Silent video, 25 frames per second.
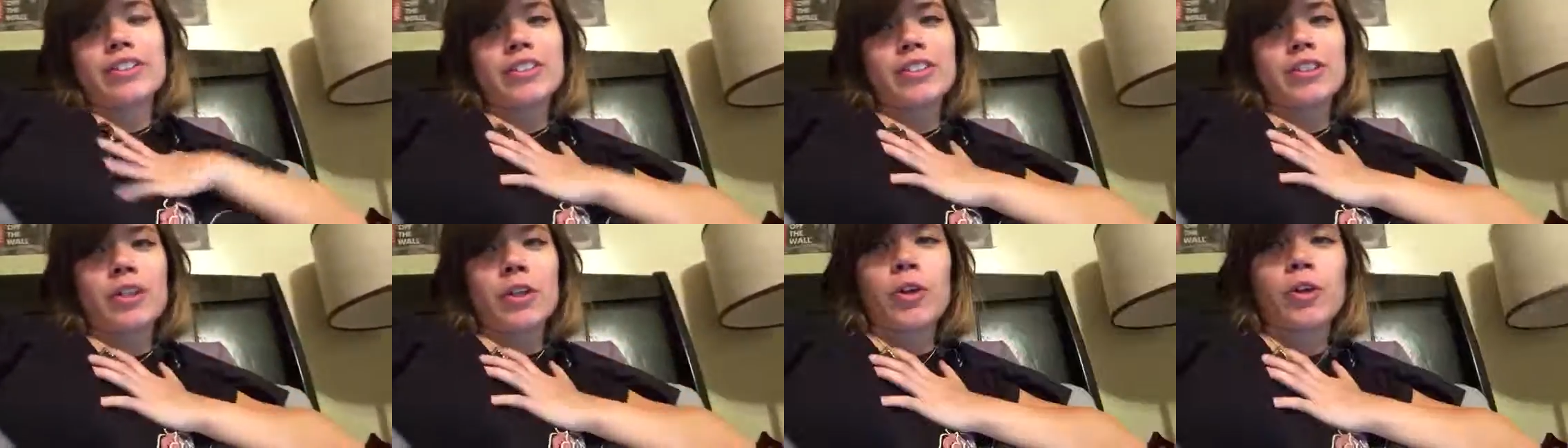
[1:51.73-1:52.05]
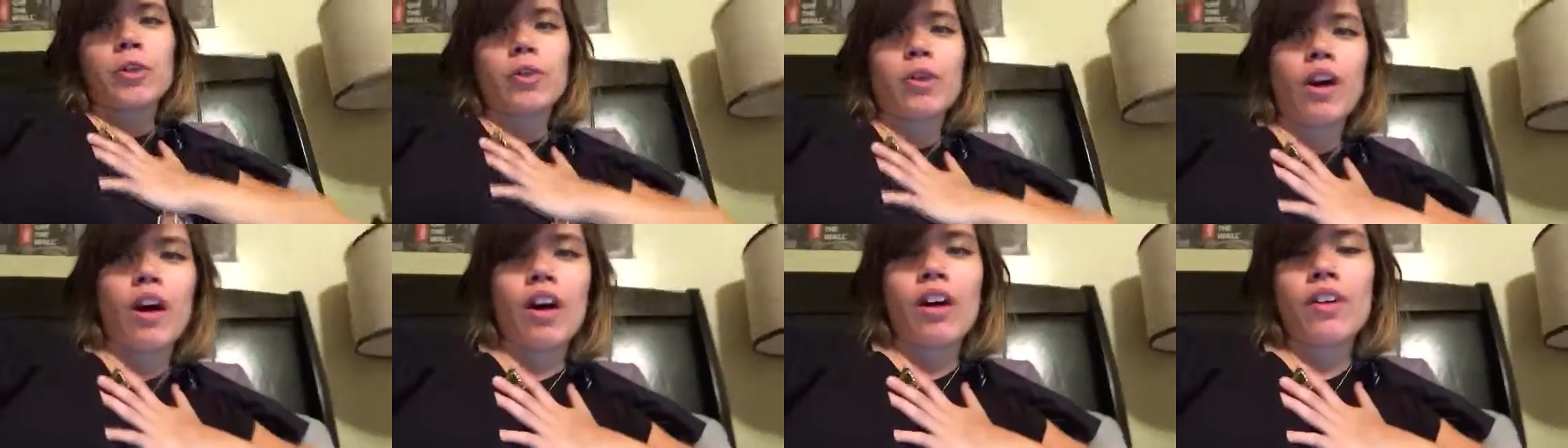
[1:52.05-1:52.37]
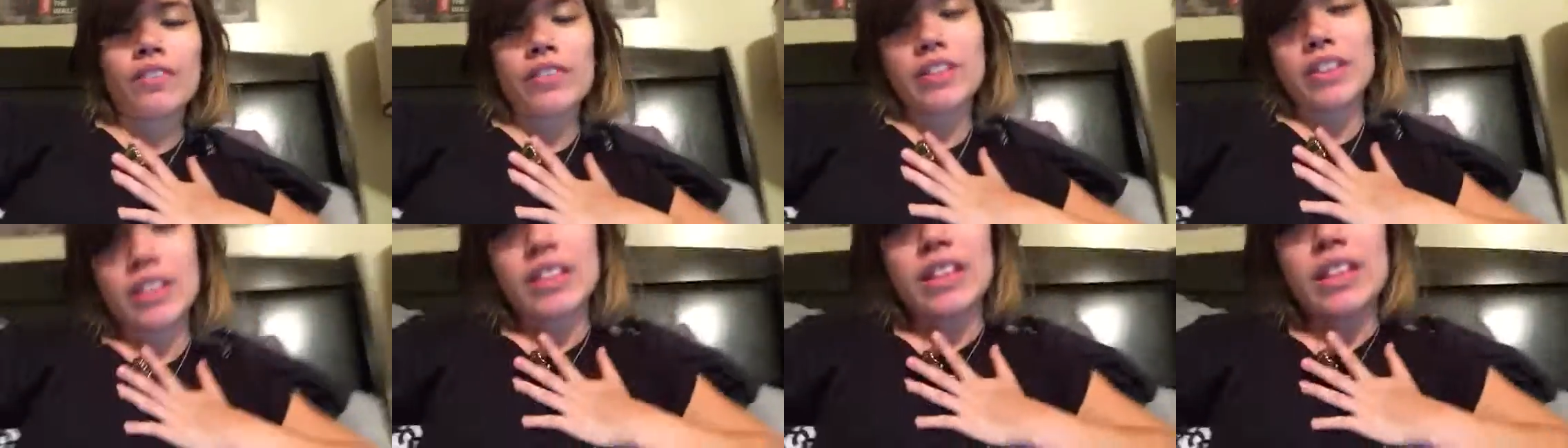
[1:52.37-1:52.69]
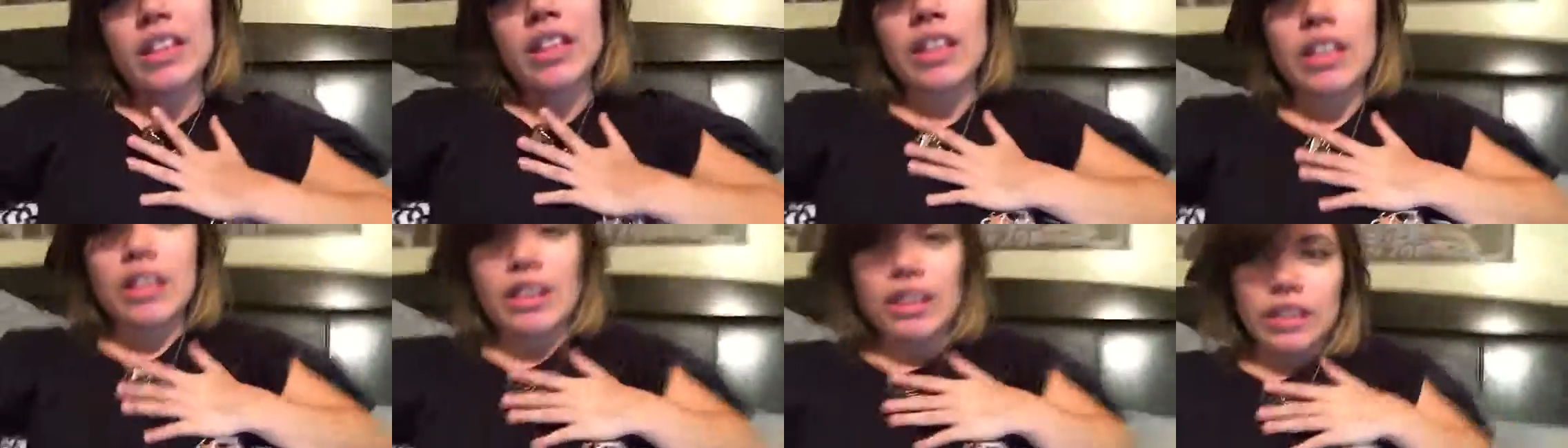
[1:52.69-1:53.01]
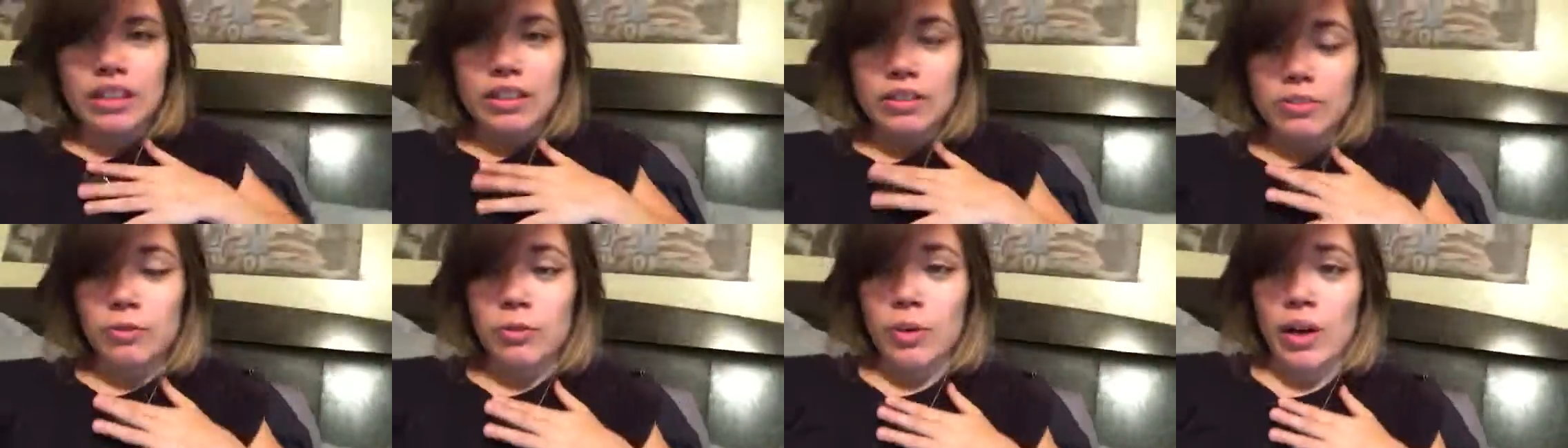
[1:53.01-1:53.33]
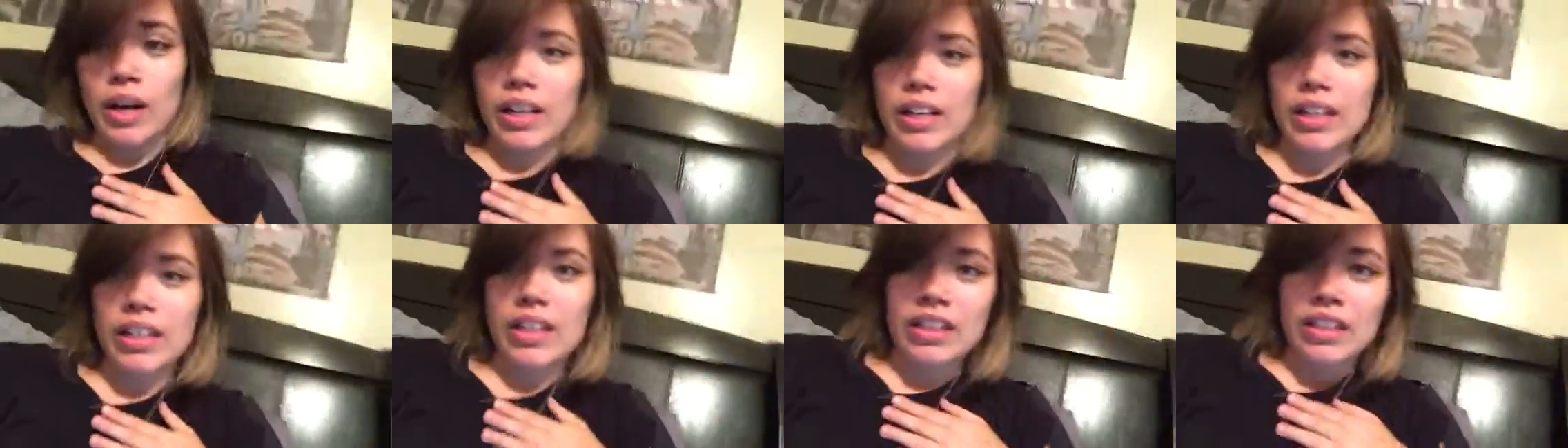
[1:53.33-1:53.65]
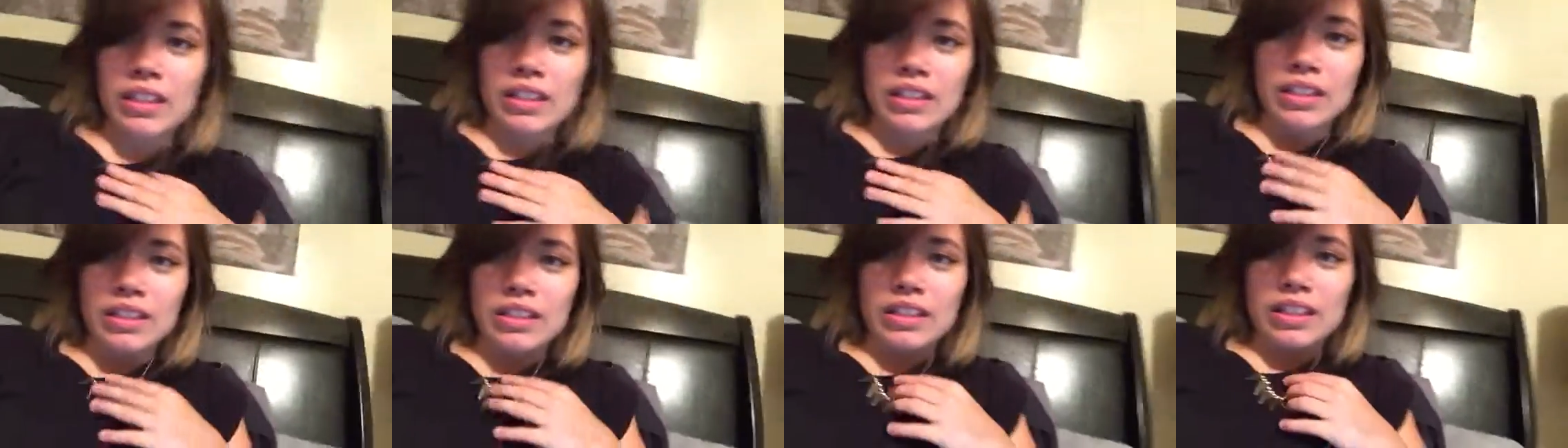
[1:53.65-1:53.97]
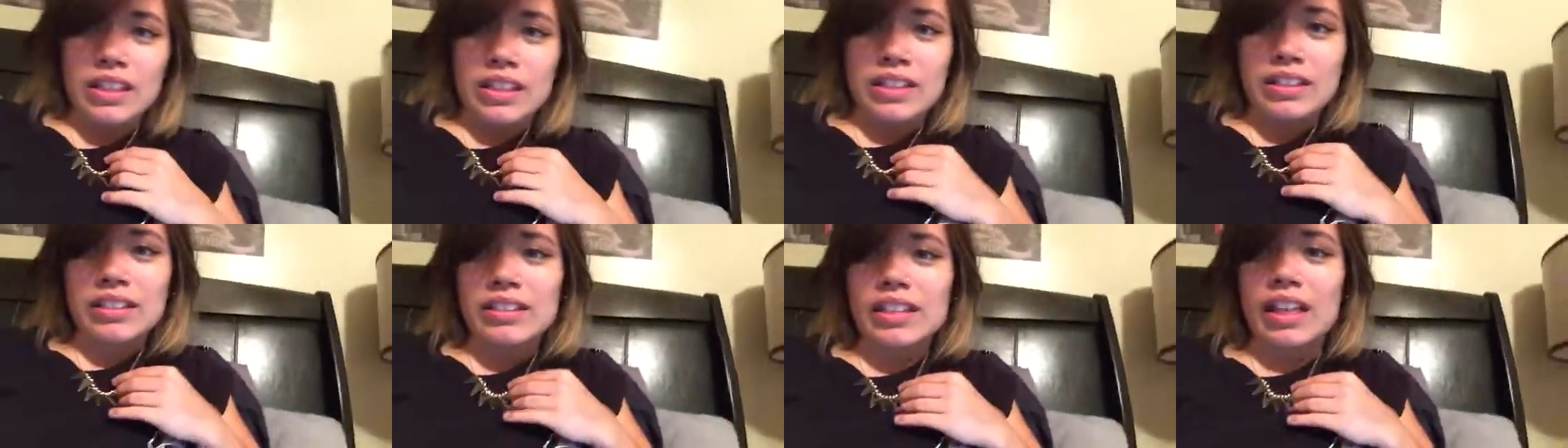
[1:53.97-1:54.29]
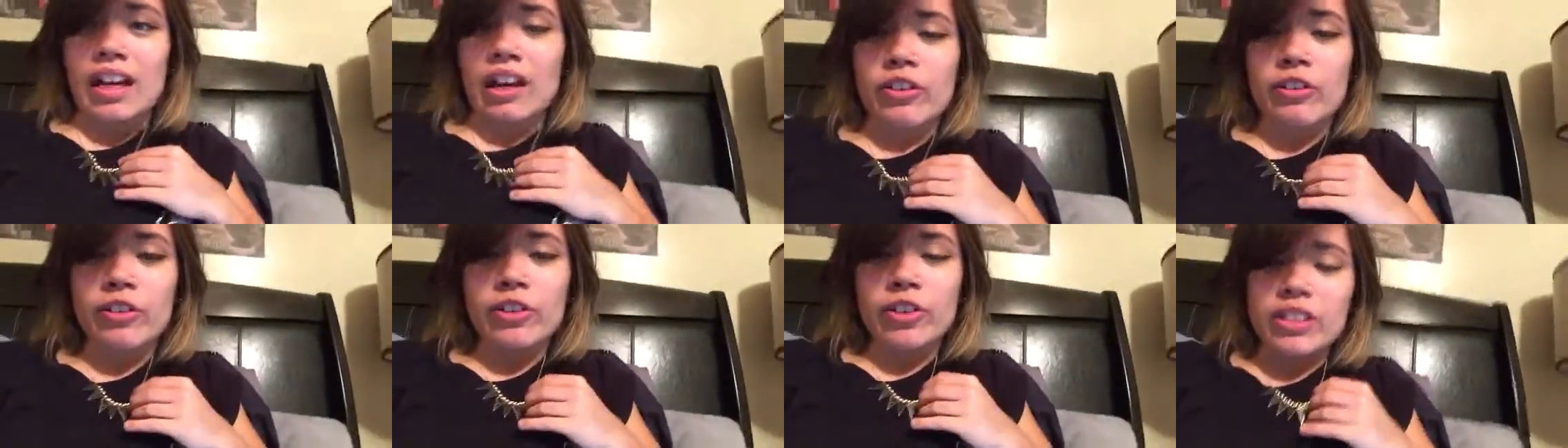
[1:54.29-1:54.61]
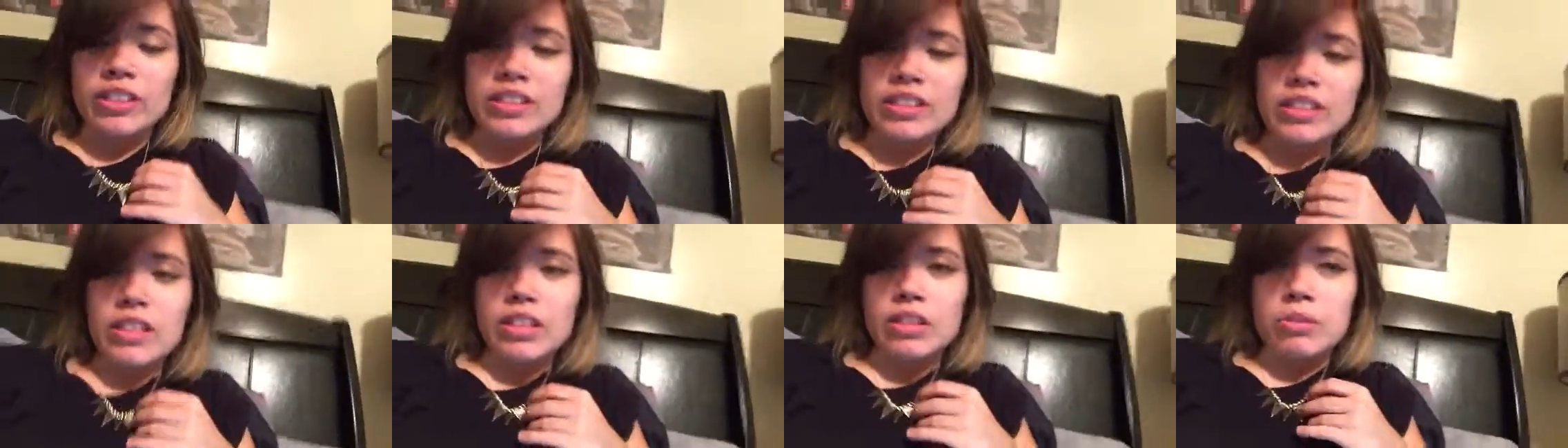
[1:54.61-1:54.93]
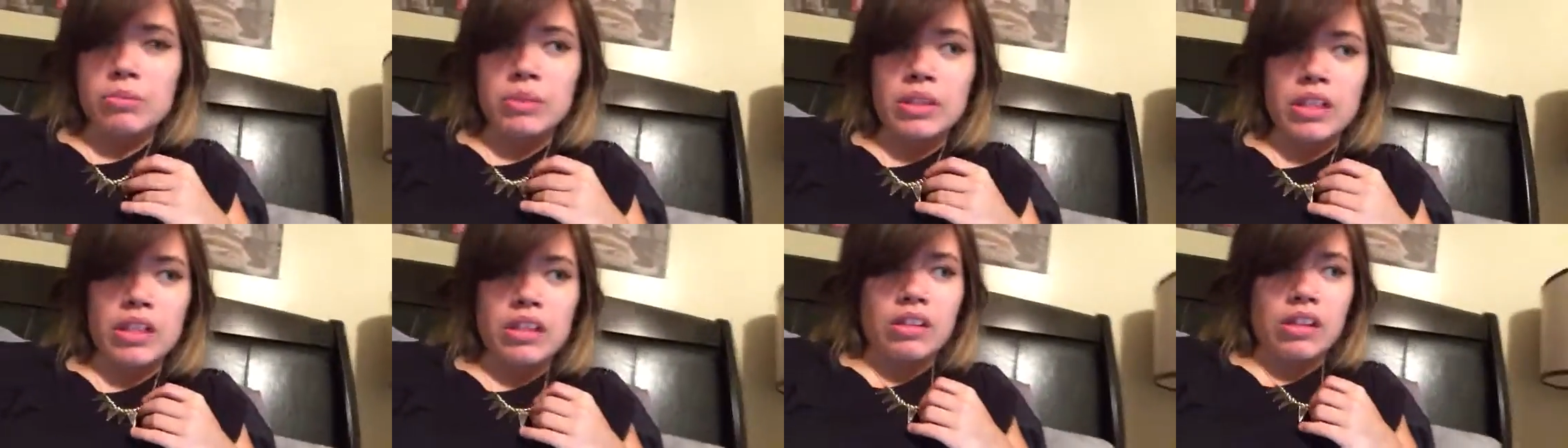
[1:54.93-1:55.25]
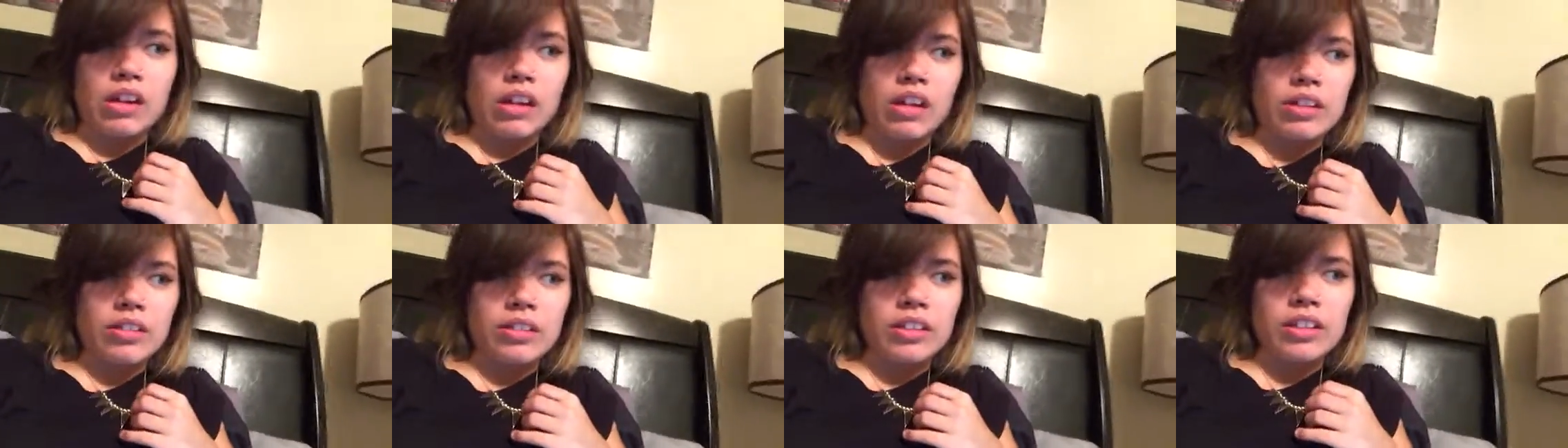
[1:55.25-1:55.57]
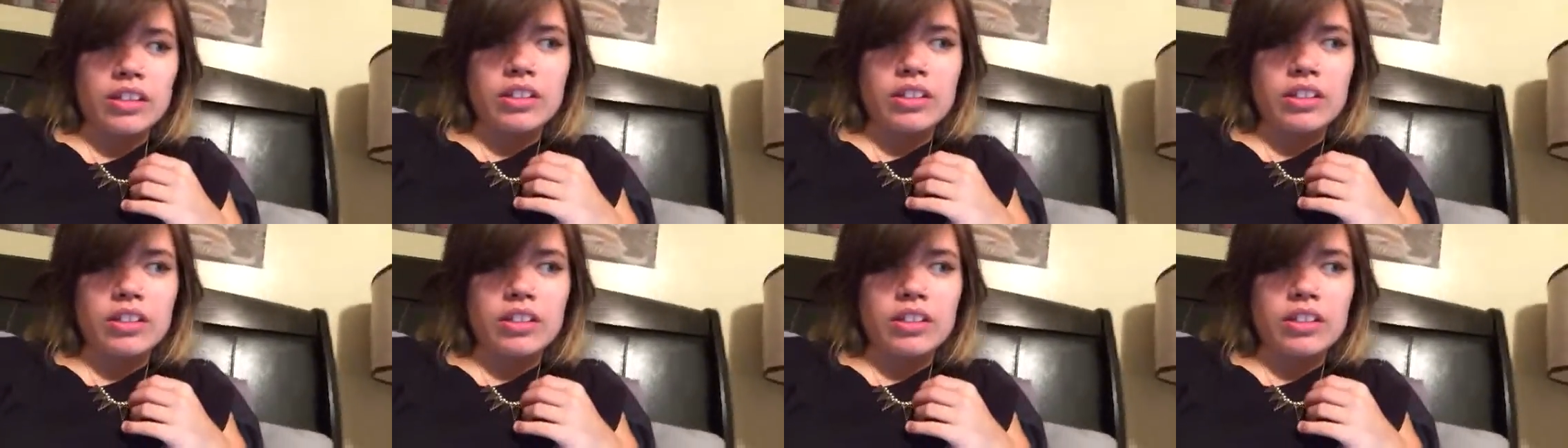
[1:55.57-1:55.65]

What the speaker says: so obviously writing things down is gonna be a lot